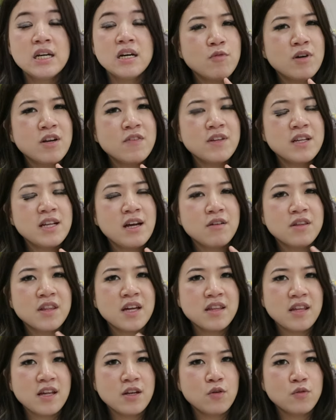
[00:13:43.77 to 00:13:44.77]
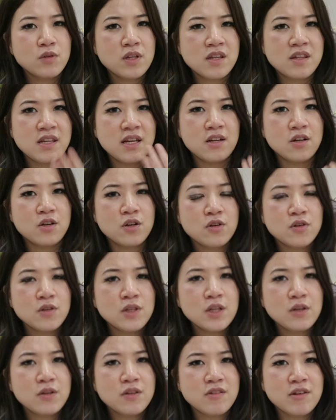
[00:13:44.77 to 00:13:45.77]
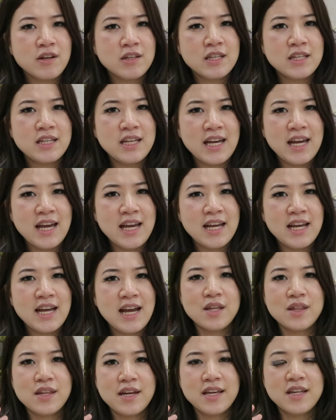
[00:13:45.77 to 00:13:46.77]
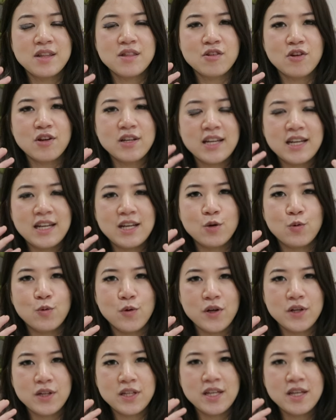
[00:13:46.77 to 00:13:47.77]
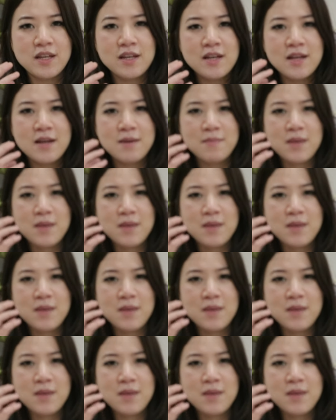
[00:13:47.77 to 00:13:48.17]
One of the downsides I noticed that earlier throughout the day, as I start getting oily,